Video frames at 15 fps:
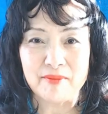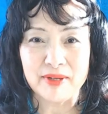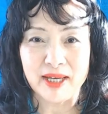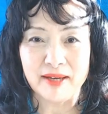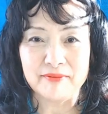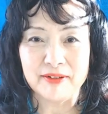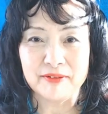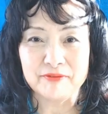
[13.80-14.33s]

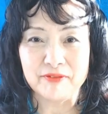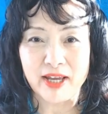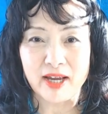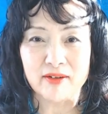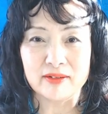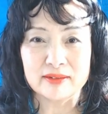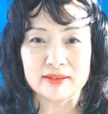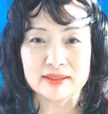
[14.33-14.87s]
Have you ever
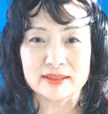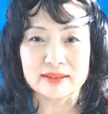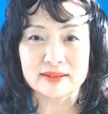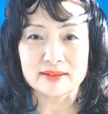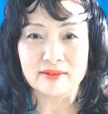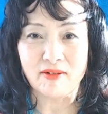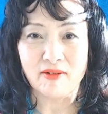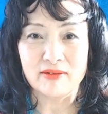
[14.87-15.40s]
felt
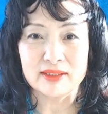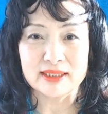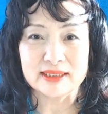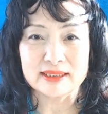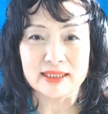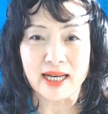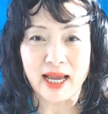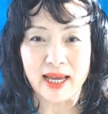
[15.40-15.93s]
or
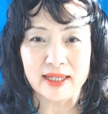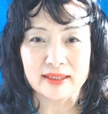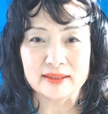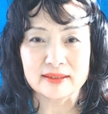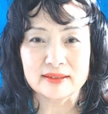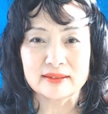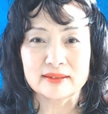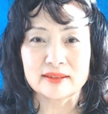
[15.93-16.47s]
disliked
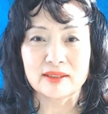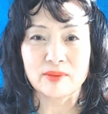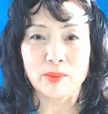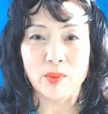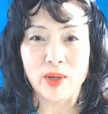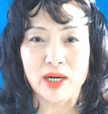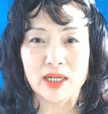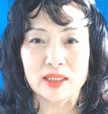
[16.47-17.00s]
the
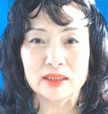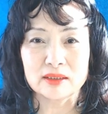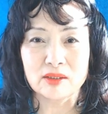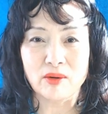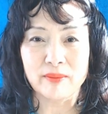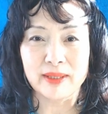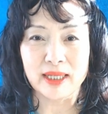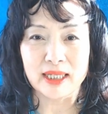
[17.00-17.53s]
word of
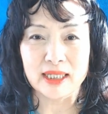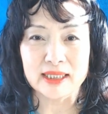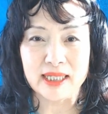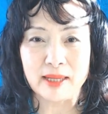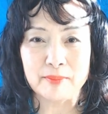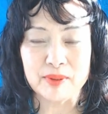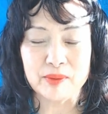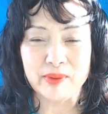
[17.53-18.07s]
academic
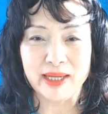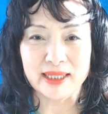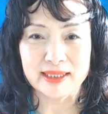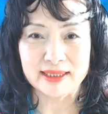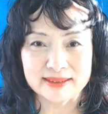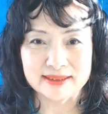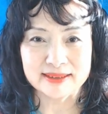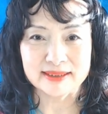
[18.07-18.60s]
writing
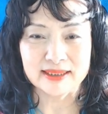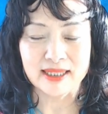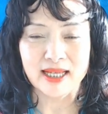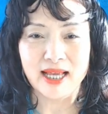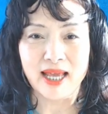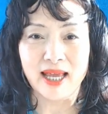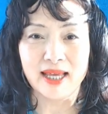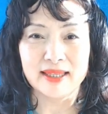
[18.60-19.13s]

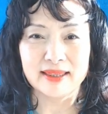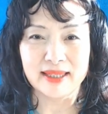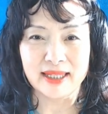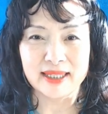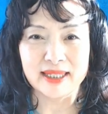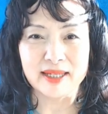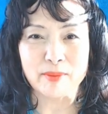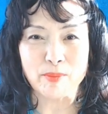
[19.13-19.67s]
and think
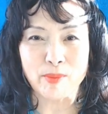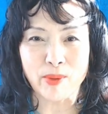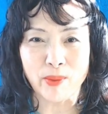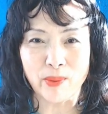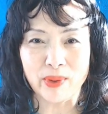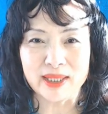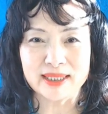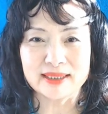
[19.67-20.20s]
it
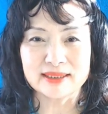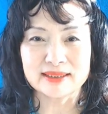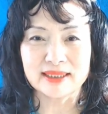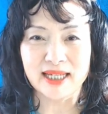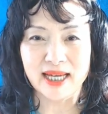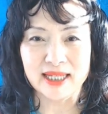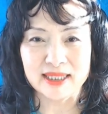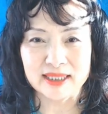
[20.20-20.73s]
boring
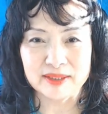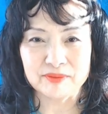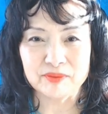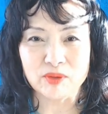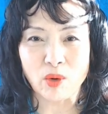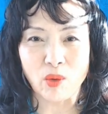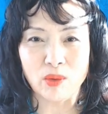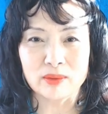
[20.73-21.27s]
and
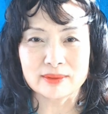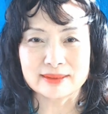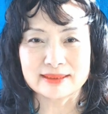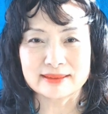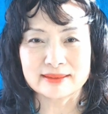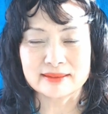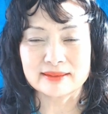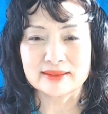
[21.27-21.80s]
difficult?
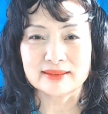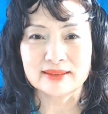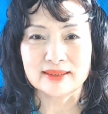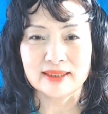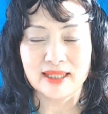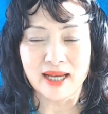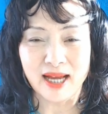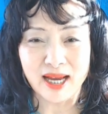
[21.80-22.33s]

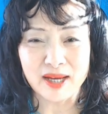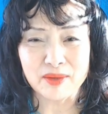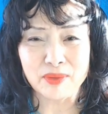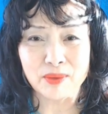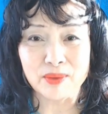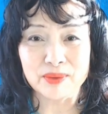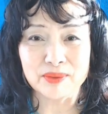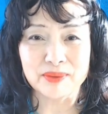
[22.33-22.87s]
I thought
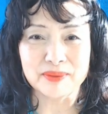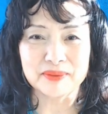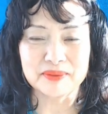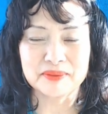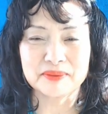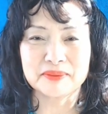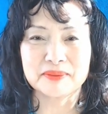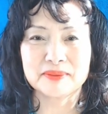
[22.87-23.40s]
so
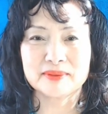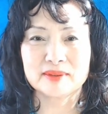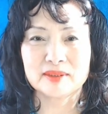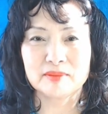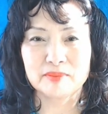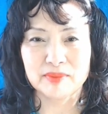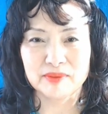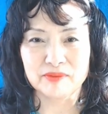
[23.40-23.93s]
too
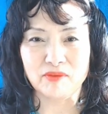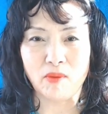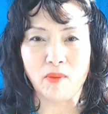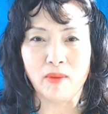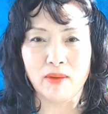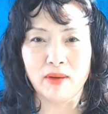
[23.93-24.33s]
before.